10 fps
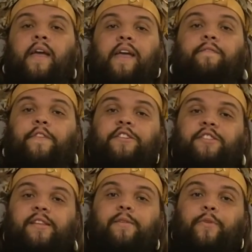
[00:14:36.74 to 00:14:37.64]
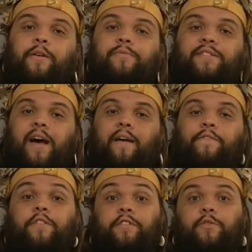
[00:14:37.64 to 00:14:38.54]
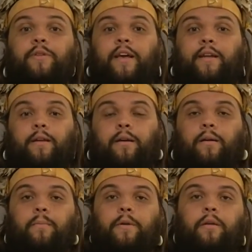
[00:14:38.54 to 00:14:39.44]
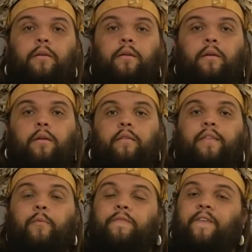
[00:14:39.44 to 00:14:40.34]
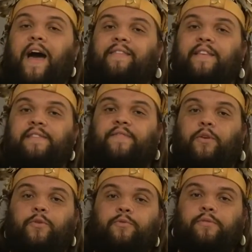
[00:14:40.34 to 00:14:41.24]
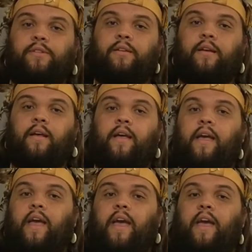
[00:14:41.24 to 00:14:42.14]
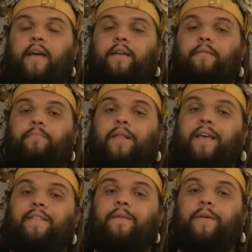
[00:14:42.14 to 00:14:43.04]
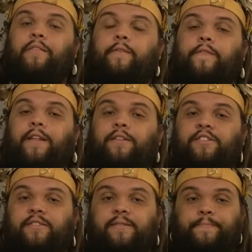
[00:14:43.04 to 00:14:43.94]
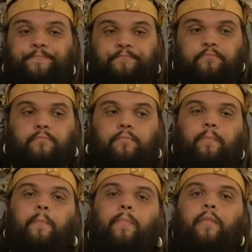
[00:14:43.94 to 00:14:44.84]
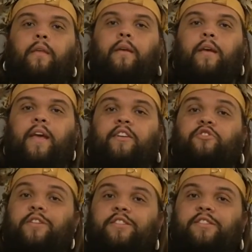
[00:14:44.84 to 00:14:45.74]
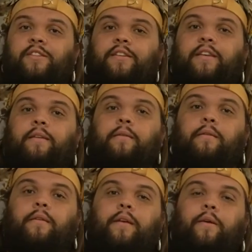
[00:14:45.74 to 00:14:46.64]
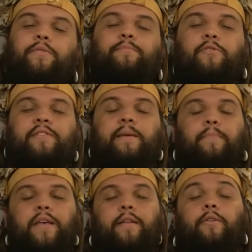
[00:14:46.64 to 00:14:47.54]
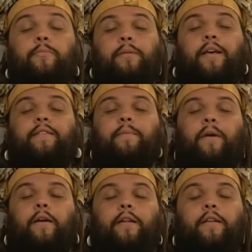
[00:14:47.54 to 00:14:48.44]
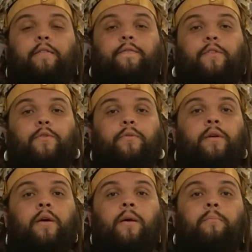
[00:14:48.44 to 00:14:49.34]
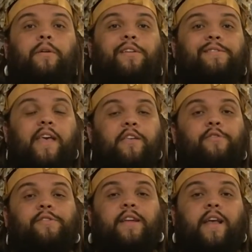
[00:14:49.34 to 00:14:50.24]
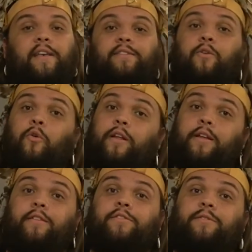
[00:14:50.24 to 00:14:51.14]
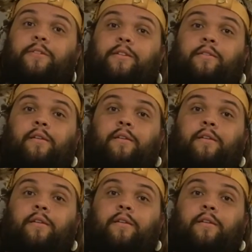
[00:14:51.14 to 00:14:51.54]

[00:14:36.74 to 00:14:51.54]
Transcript: And eventually, when it was time for the two-legged to come, they would find these flutes and play them in their villages. And traditionally, it was mostly men who played the American Indian flute because they used it as a courting instrument.